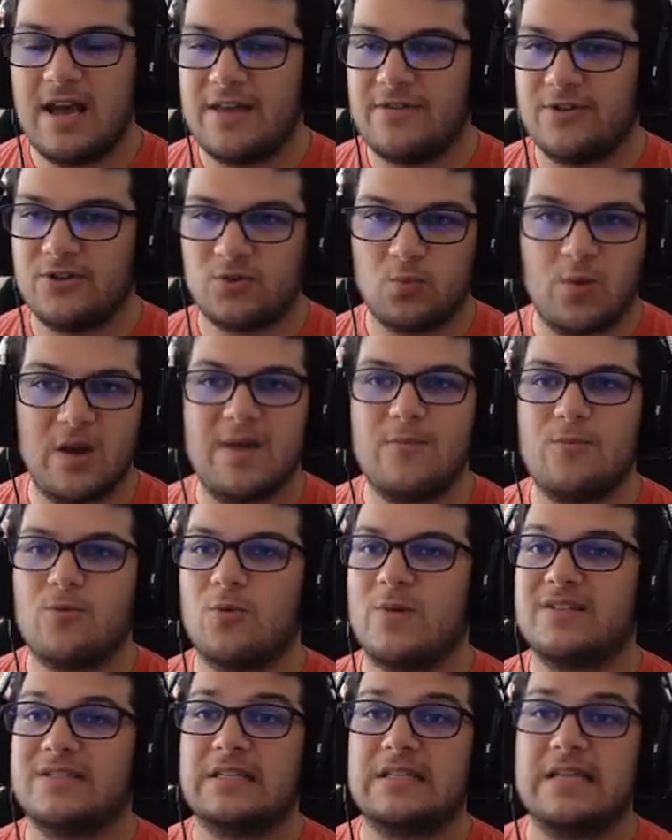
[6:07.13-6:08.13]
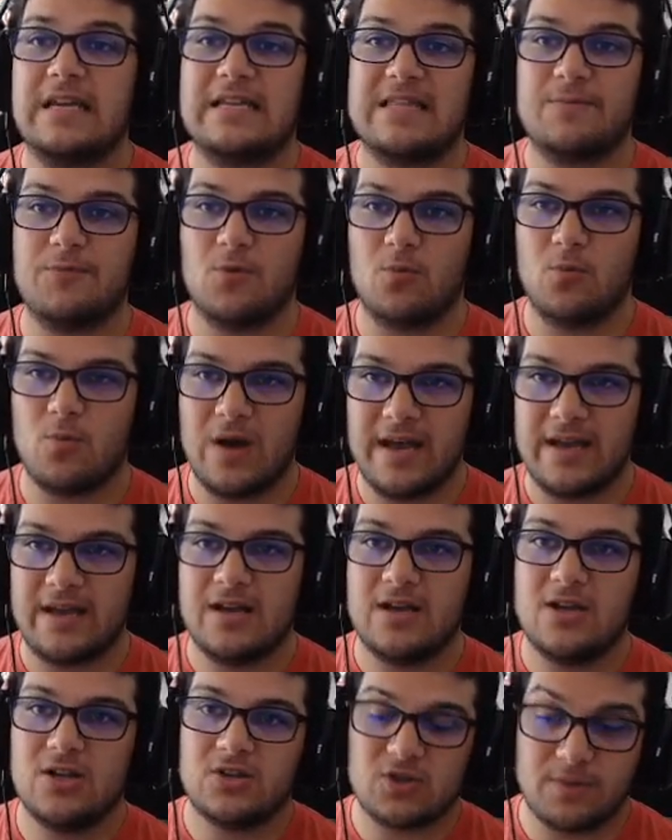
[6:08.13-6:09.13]
and there's way more ways to take them
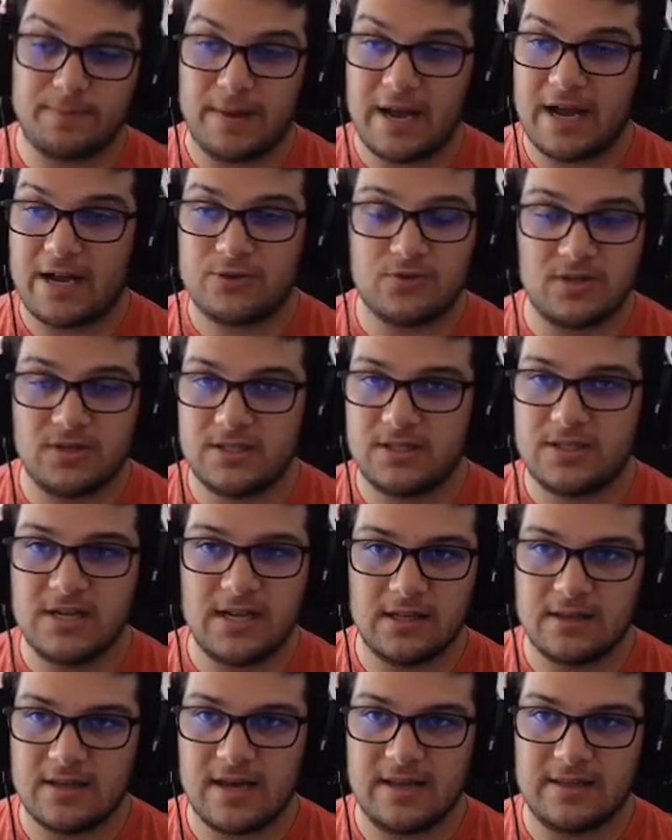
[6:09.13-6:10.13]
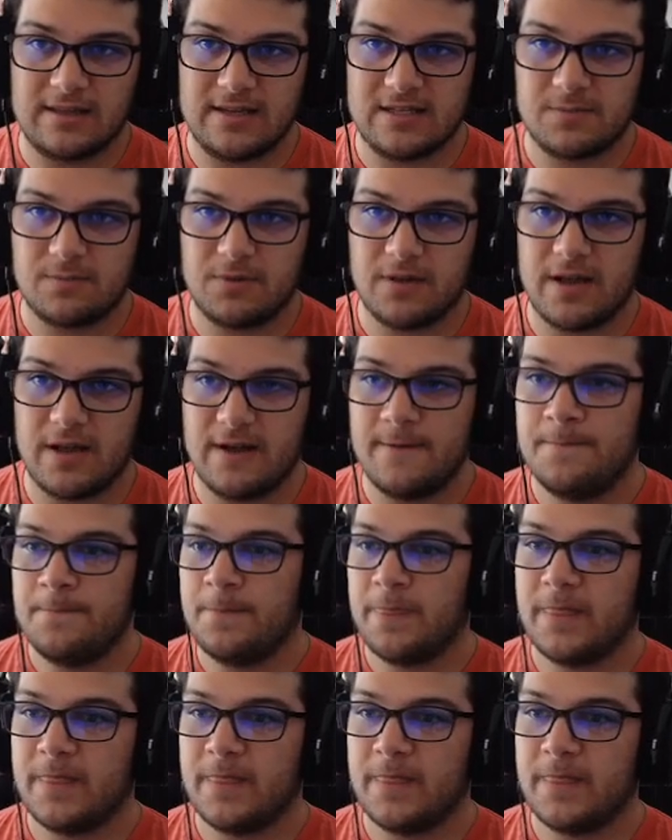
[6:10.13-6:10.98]
away, so Batra is seeing a lot less play.